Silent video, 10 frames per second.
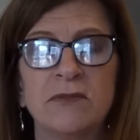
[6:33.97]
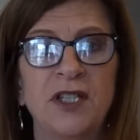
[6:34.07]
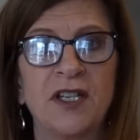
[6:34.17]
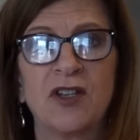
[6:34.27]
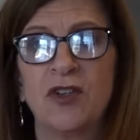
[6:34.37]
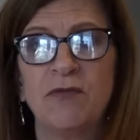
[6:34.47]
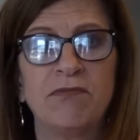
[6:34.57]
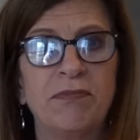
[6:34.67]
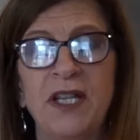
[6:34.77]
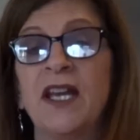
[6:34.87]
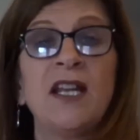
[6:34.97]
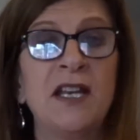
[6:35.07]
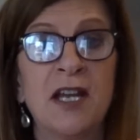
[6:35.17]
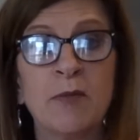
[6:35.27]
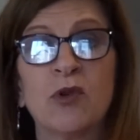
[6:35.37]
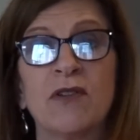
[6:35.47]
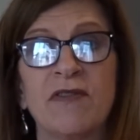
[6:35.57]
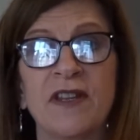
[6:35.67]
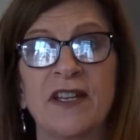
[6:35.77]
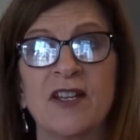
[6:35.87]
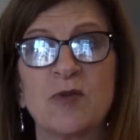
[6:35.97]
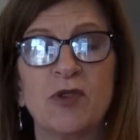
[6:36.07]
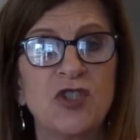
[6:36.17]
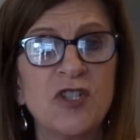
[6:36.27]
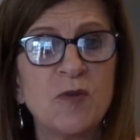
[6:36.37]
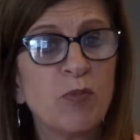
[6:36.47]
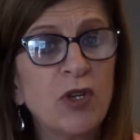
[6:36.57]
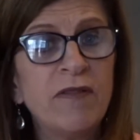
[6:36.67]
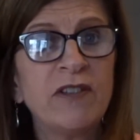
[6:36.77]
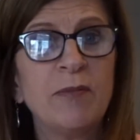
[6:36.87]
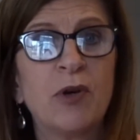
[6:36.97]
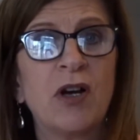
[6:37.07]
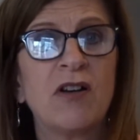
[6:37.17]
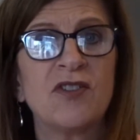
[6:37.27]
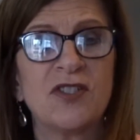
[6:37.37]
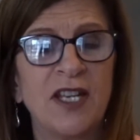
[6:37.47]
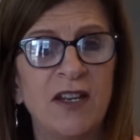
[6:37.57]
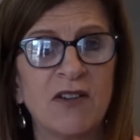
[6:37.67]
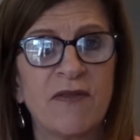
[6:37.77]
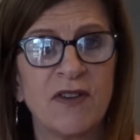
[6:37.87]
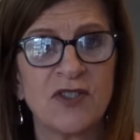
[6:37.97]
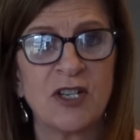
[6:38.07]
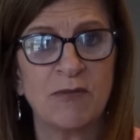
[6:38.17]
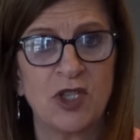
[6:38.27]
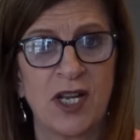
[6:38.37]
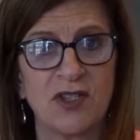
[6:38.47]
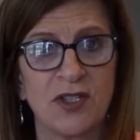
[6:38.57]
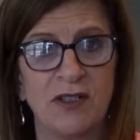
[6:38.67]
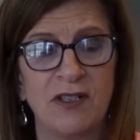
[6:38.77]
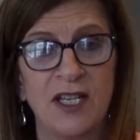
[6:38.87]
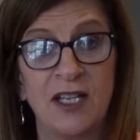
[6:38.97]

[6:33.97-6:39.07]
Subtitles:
It could be any number of things, but just briefly pause to hear if there's an objection.